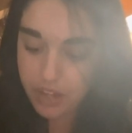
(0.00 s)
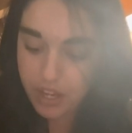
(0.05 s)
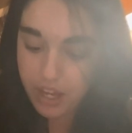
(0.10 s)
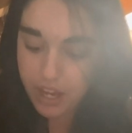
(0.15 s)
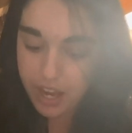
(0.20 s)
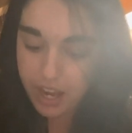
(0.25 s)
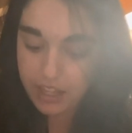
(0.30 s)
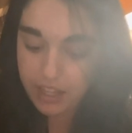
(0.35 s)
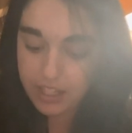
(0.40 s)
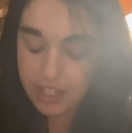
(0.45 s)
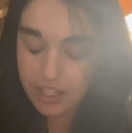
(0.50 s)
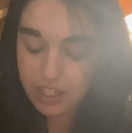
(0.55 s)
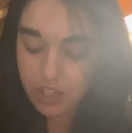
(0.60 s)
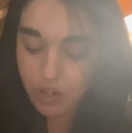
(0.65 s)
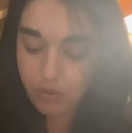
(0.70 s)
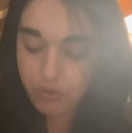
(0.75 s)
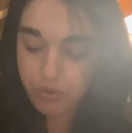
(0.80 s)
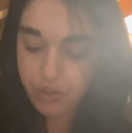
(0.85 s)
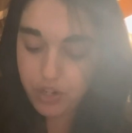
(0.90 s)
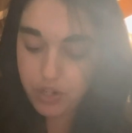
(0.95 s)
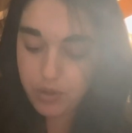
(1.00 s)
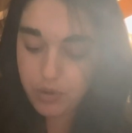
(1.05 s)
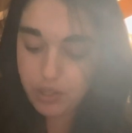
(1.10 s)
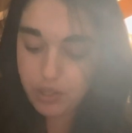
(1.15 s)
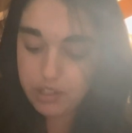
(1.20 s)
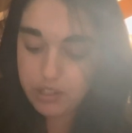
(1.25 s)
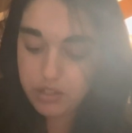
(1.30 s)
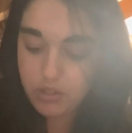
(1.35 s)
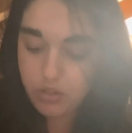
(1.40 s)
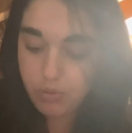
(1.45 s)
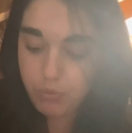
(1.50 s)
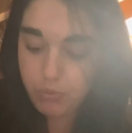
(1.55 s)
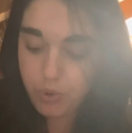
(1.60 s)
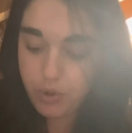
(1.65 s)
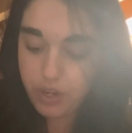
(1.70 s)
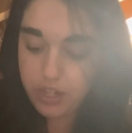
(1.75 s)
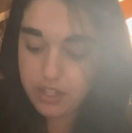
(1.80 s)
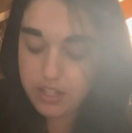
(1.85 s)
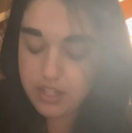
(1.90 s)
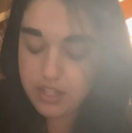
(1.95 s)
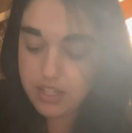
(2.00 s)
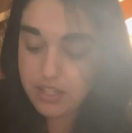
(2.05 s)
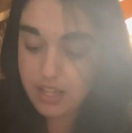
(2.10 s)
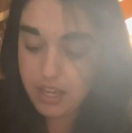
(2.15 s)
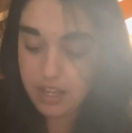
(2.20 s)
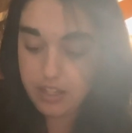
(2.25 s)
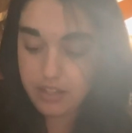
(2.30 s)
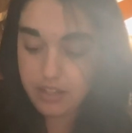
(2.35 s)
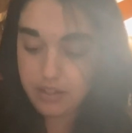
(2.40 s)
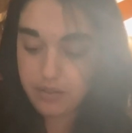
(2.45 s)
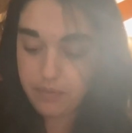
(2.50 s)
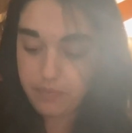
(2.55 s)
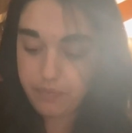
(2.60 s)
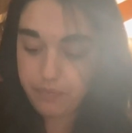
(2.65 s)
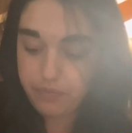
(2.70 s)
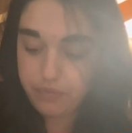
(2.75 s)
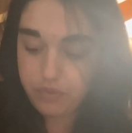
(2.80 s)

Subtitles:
and can offer you a little more understanding.